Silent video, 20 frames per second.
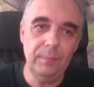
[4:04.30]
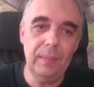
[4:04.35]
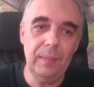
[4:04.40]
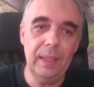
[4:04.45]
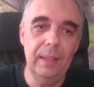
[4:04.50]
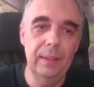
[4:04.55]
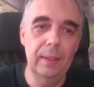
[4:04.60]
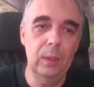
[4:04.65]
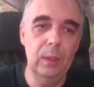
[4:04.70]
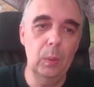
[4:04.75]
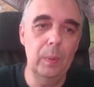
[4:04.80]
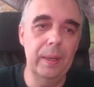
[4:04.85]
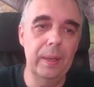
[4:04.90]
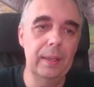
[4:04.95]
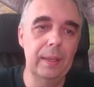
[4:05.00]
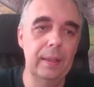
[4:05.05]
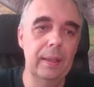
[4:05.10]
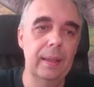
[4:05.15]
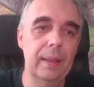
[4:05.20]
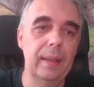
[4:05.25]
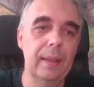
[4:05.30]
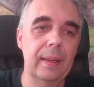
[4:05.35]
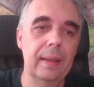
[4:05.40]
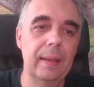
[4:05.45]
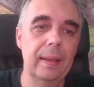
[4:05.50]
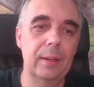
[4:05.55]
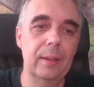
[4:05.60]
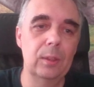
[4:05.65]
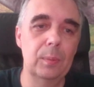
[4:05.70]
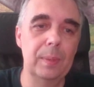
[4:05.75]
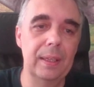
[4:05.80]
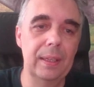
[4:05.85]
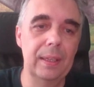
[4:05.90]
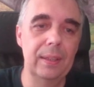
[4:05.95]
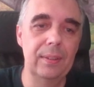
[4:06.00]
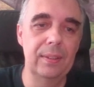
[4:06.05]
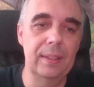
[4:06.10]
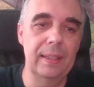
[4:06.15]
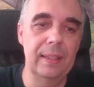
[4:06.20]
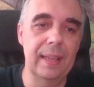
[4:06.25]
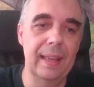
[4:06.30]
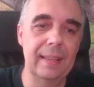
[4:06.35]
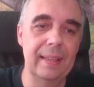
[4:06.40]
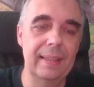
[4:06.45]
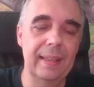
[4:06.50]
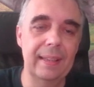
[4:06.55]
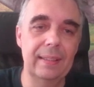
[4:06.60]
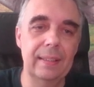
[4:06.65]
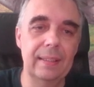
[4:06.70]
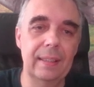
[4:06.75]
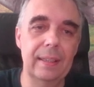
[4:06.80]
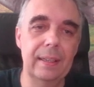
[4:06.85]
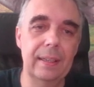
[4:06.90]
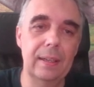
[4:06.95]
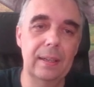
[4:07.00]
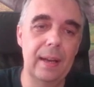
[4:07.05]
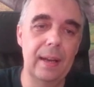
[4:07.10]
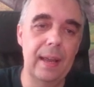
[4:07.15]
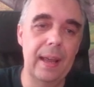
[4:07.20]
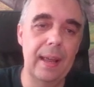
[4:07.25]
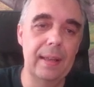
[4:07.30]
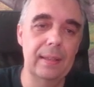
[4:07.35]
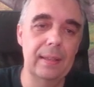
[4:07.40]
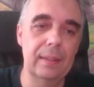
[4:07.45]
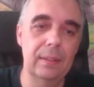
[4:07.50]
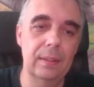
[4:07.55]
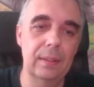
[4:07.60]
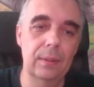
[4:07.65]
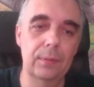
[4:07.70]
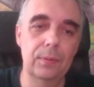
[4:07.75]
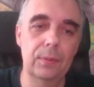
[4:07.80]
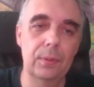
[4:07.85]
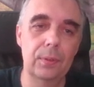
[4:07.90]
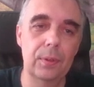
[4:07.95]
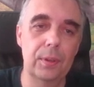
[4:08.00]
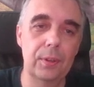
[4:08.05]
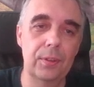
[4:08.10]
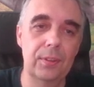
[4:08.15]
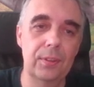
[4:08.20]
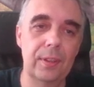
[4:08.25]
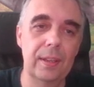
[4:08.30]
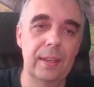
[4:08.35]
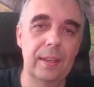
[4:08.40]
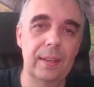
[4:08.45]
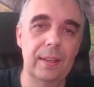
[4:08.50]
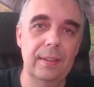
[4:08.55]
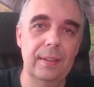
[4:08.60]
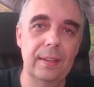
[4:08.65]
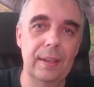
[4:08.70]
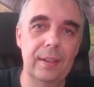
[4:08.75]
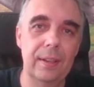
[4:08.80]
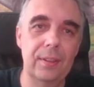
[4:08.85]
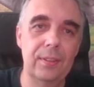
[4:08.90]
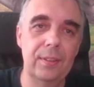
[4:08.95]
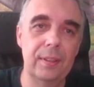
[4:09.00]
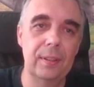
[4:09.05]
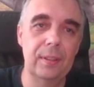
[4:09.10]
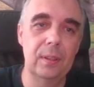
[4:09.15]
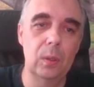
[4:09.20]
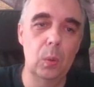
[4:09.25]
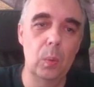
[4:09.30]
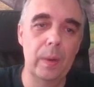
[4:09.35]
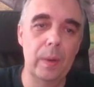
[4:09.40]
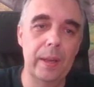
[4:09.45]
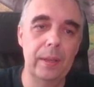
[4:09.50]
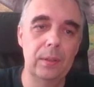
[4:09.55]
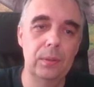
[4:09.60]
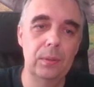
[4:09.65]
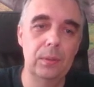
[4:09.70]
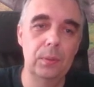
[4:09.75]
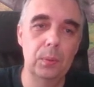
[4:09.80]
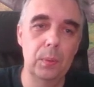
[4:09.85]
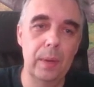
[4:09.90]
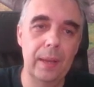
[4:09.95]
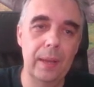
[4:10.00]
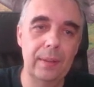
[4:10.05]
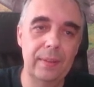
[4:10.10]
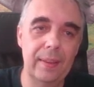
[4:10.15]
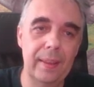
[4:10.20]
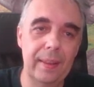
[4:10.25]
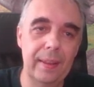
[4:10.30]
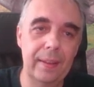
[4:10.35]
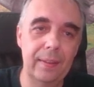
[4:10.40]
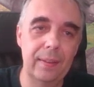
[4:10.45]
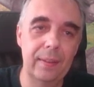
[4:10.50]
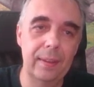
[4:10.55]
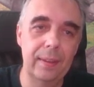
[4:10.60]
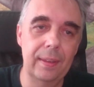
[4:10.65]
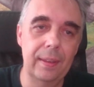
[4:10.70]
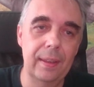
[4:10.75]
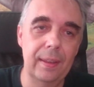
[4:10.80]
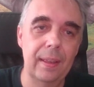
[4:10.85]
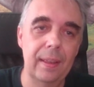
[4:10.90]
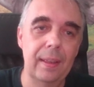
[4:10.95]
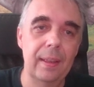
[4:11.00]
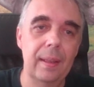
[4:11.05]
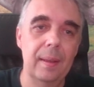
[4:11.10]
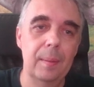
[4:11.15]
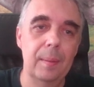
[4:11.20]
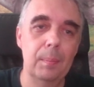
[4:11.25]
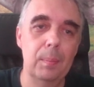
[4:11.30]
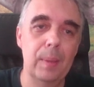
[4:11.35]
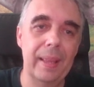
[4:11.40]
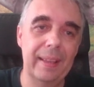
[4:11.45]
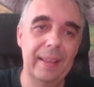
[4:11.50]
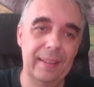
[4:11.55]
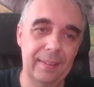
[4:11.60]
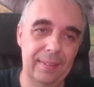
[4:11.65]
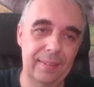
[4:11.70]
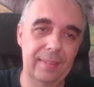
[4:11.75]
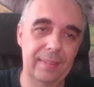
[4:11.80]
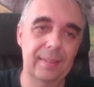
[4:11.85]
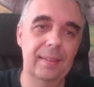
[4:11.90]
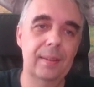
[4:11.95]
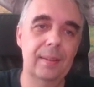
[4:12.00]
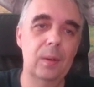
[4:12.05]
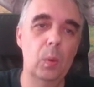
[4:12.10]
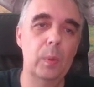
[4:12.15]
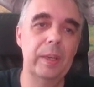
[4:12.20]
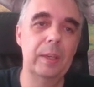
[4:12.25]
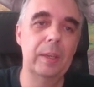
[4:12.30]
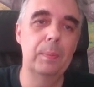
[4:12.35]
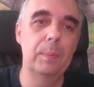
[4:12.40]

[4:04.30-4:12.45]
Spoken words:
the queen cannot be easily attacked here, and of course there is still a way to attack the black's weak